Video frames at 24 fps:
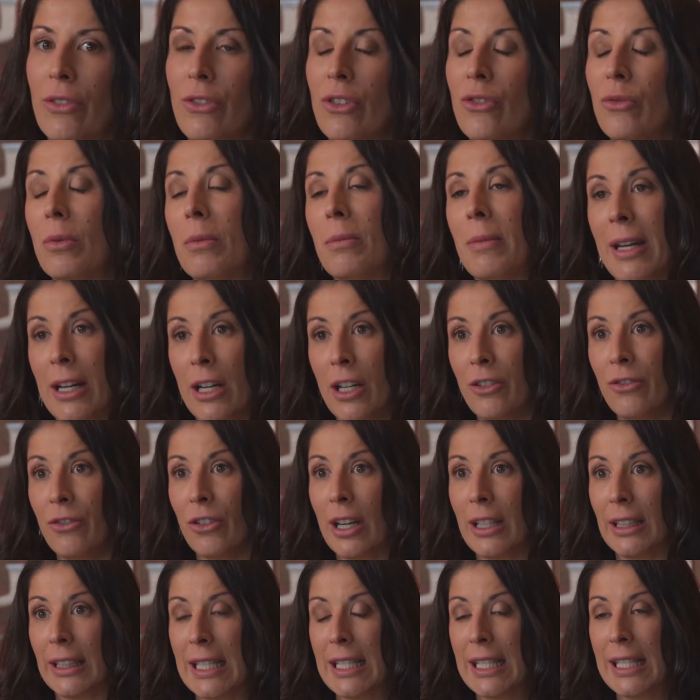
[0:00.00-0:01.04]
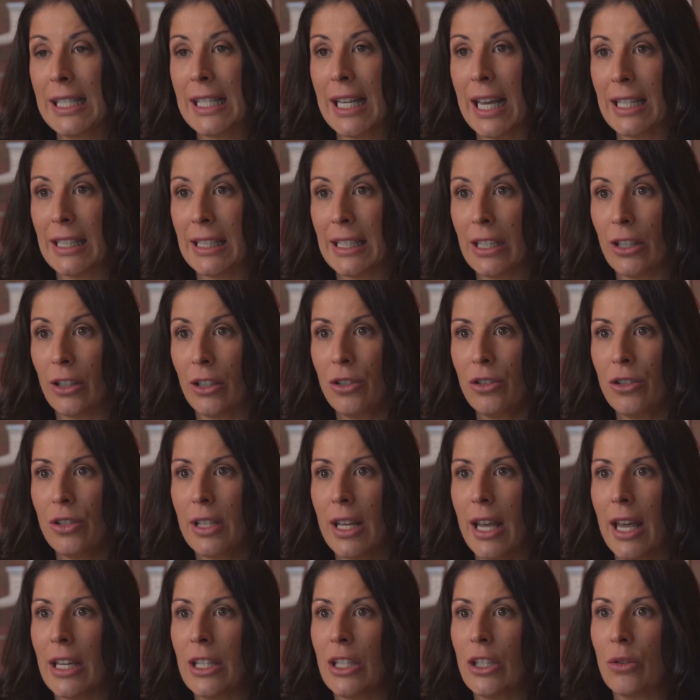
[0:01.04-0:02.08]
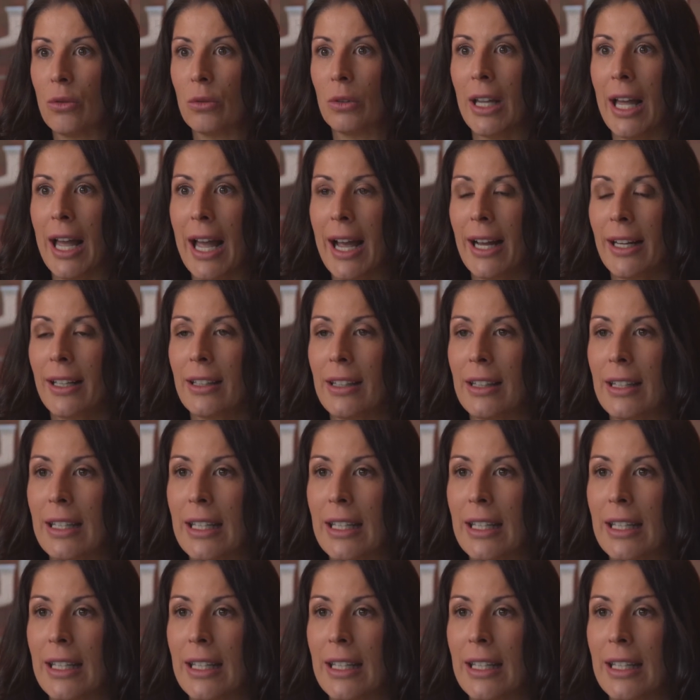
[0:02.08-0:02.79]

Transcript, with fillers: If you've been married for at least 10 years and you lack